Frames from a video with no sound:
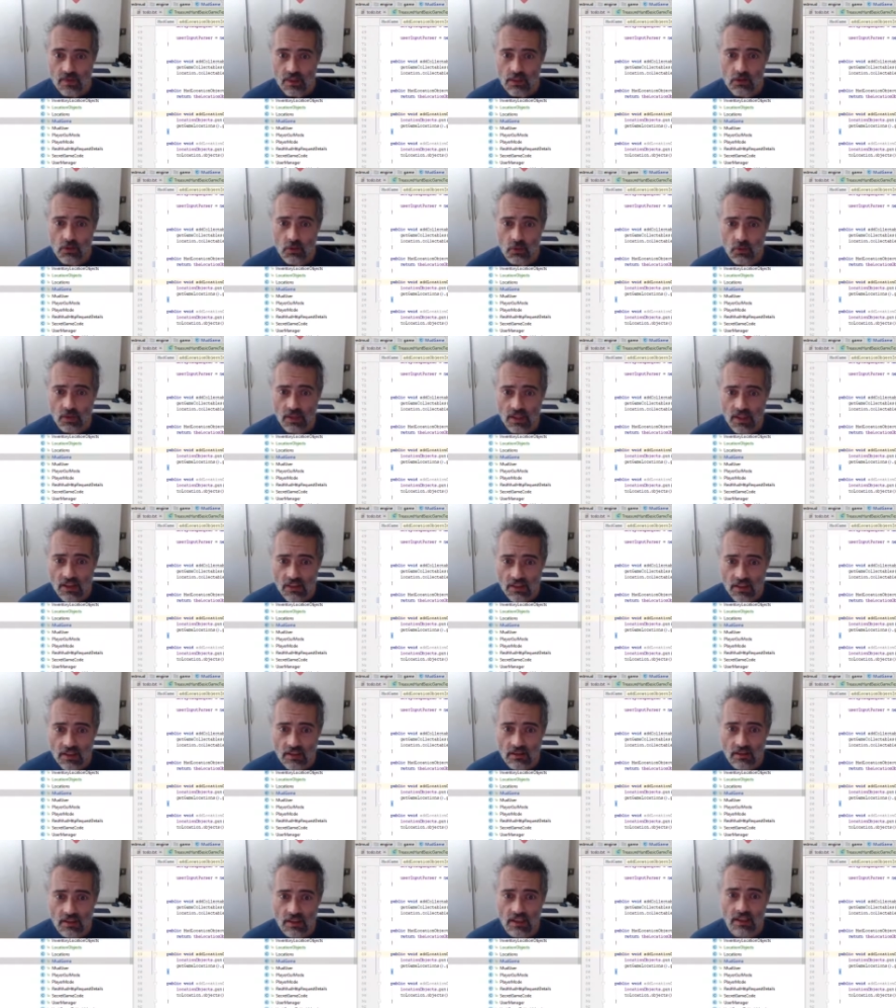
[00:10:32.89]
So in
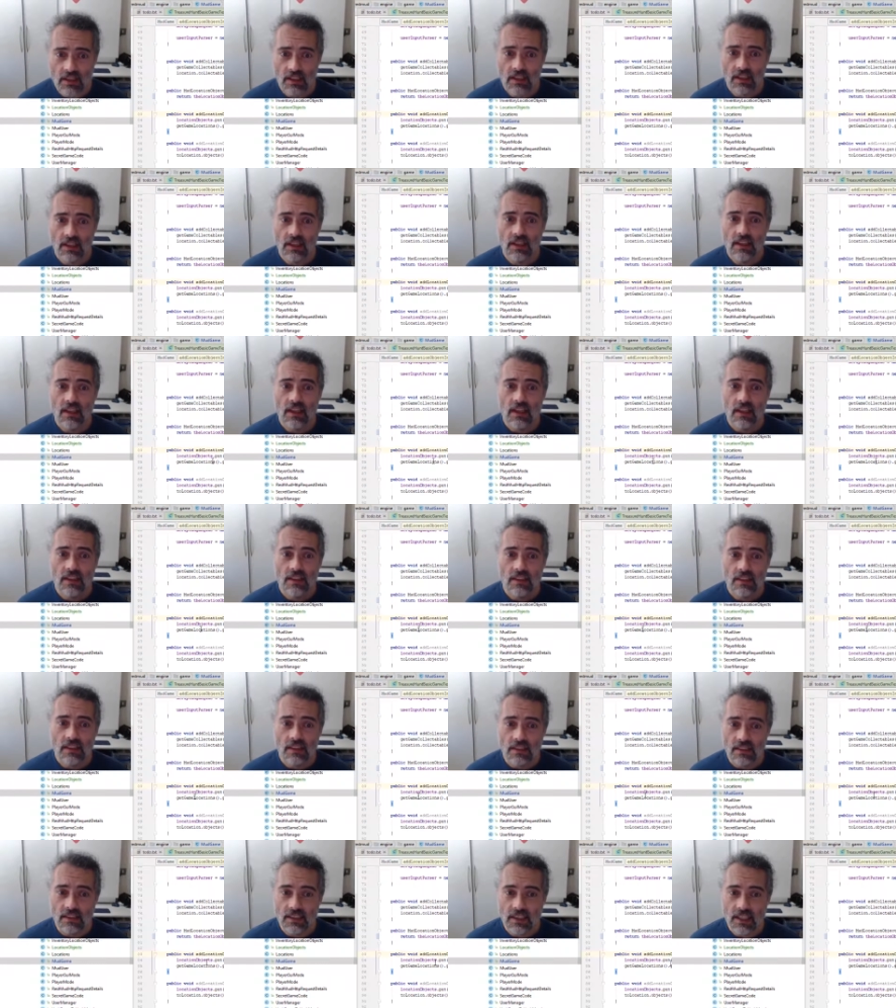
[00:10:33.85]
theory,
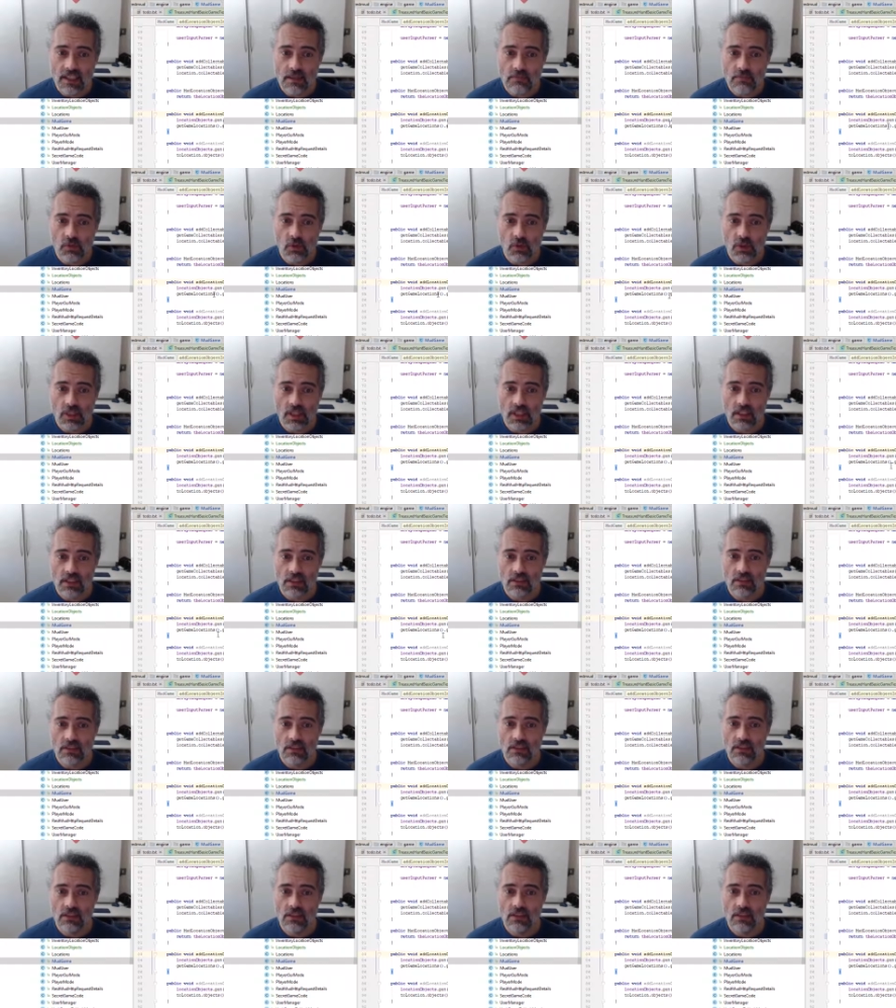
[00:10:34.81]
the game
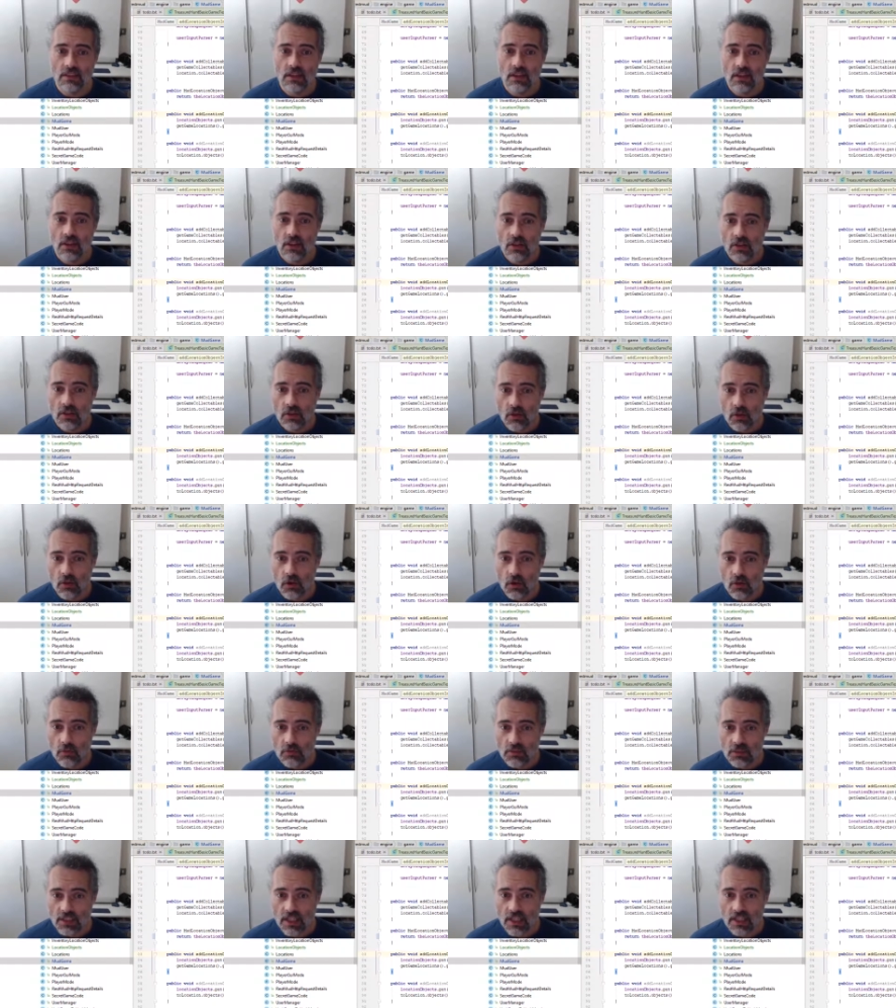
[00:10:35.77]
locations
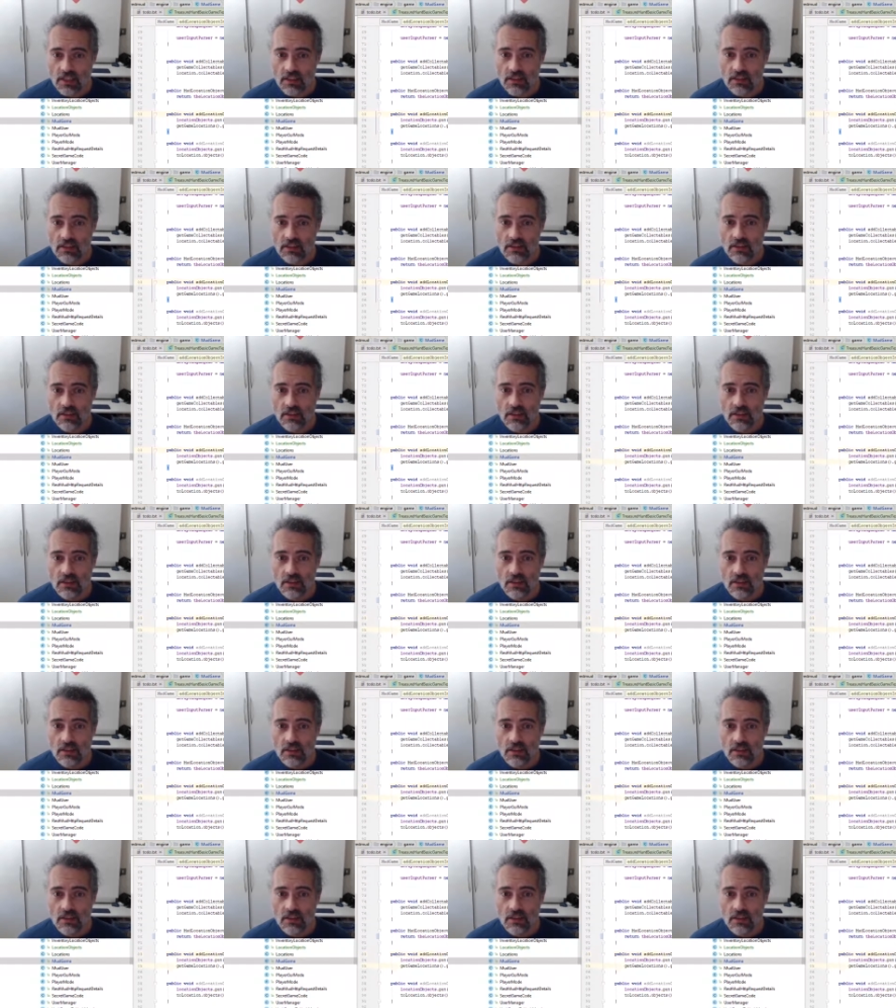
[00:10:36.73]
objects